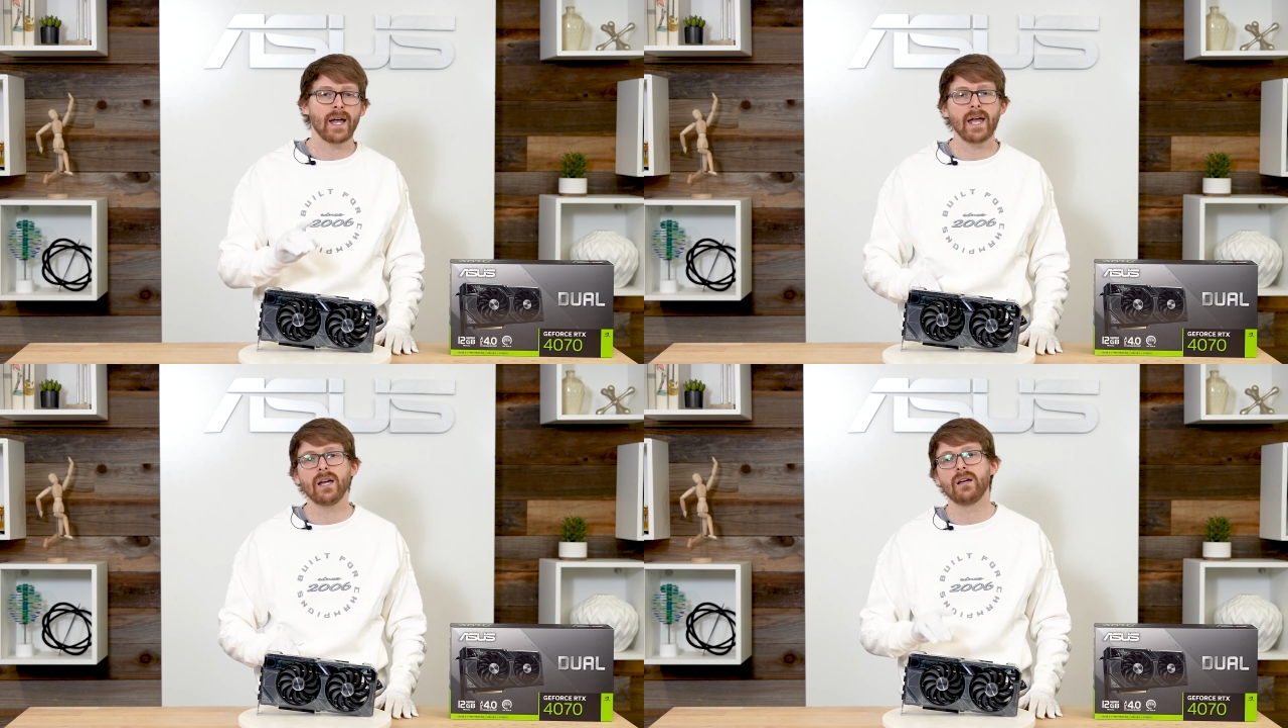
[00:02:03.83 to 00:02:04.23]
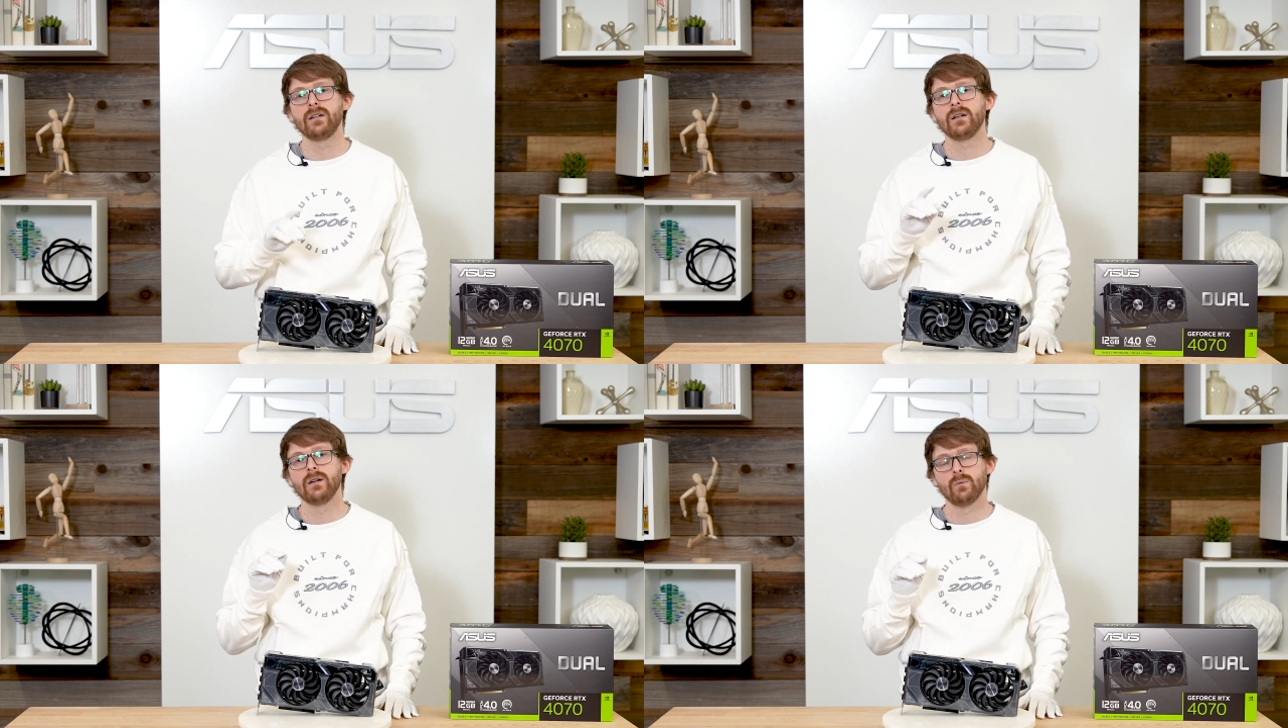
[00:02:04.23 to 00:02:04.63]

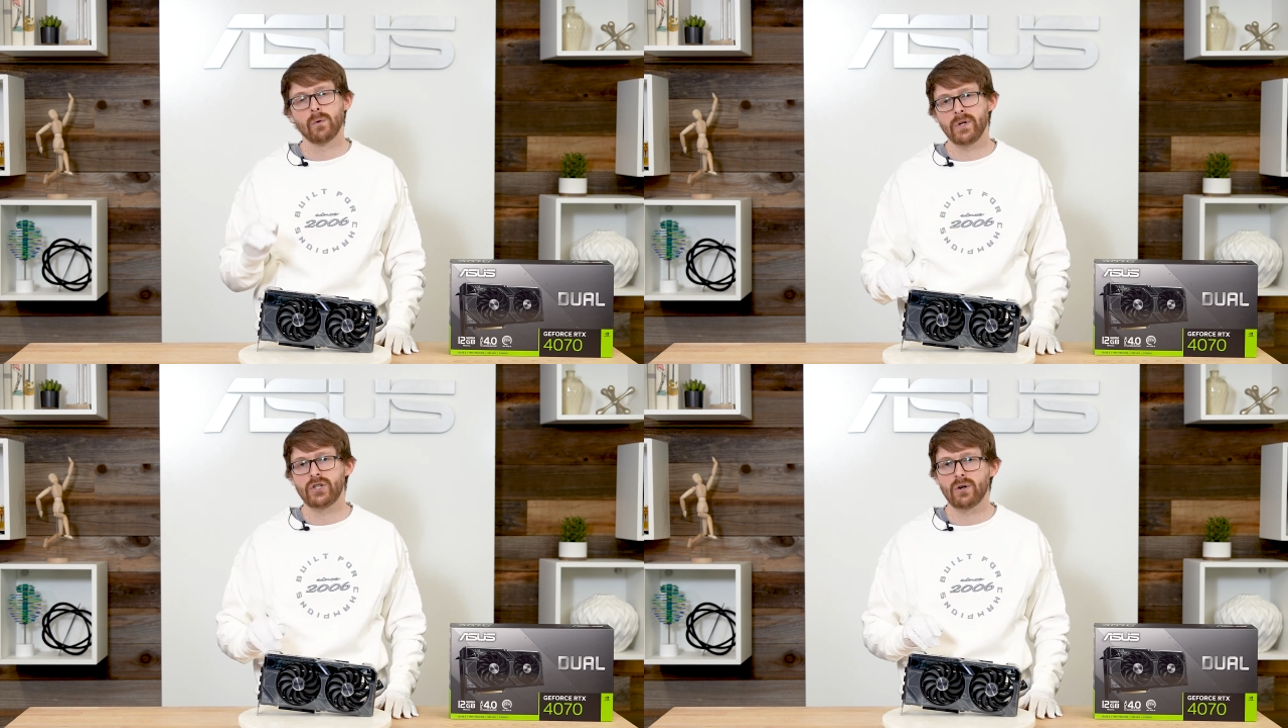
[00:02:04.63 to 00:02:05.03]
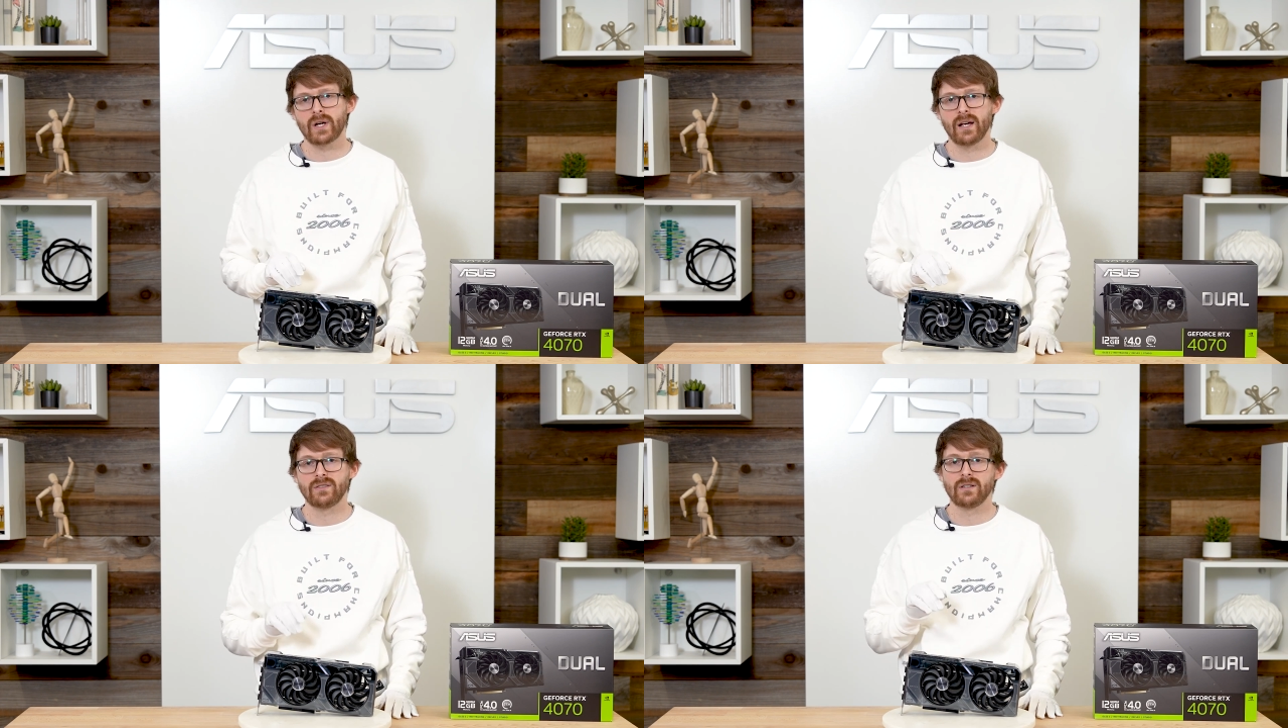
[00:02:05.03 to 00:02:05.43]
and we'll be
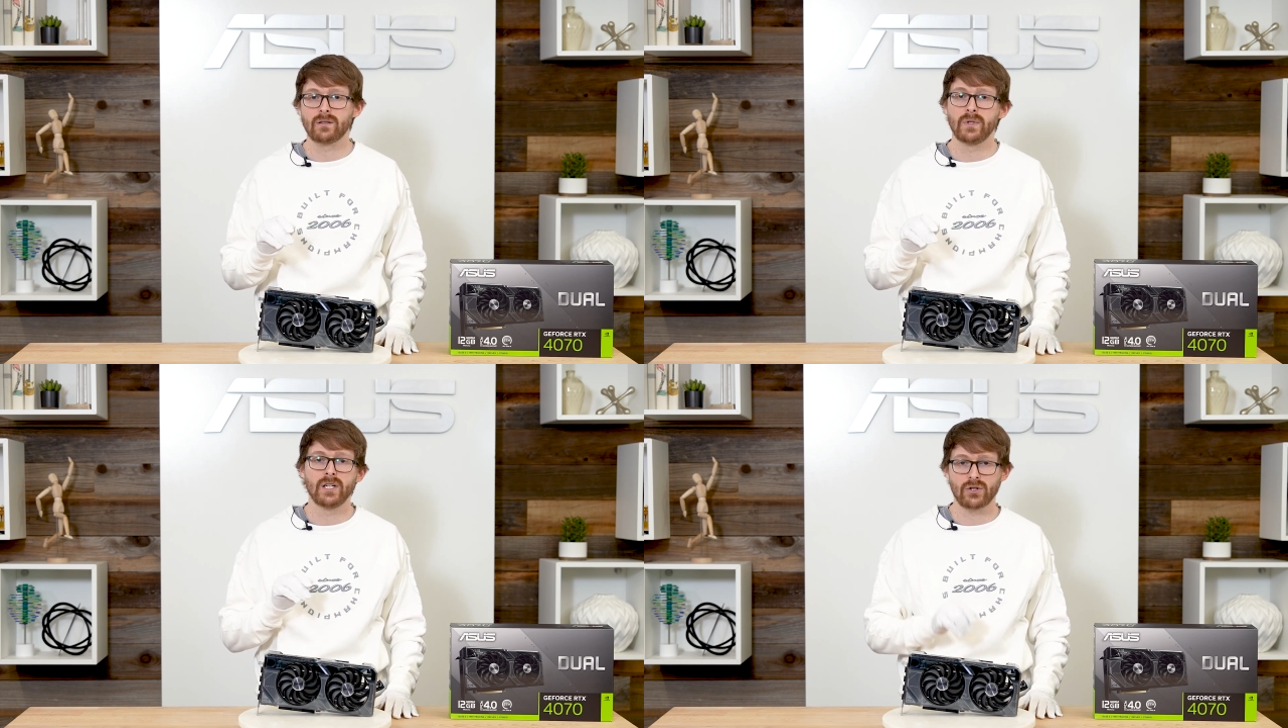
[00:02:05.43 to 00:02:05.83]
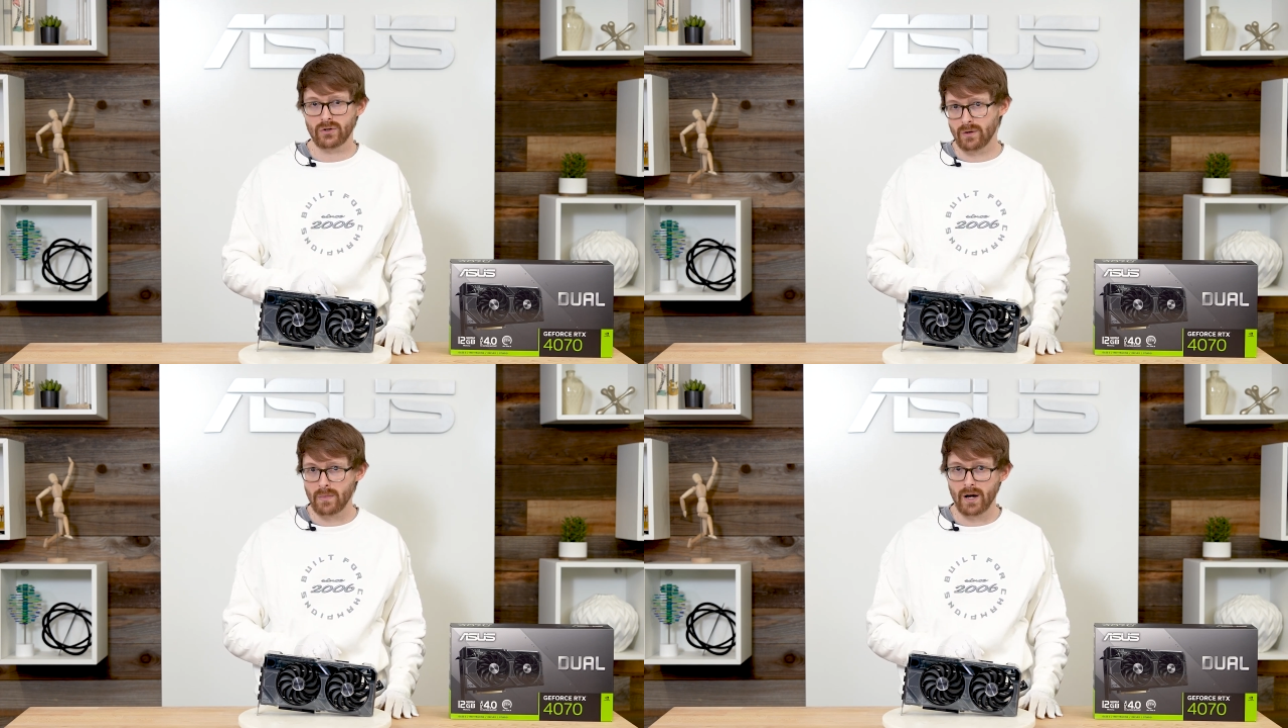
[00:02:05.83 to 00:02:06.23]
showcasing some
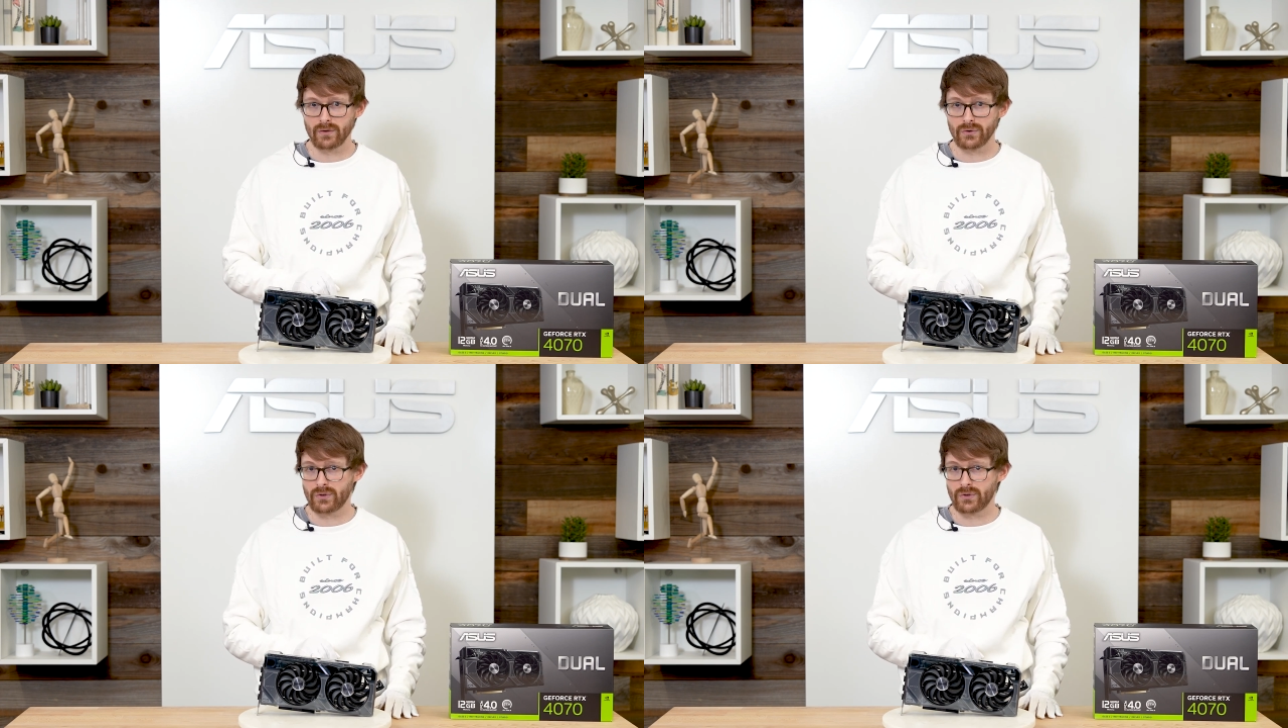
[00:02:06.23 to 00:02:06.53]
additional models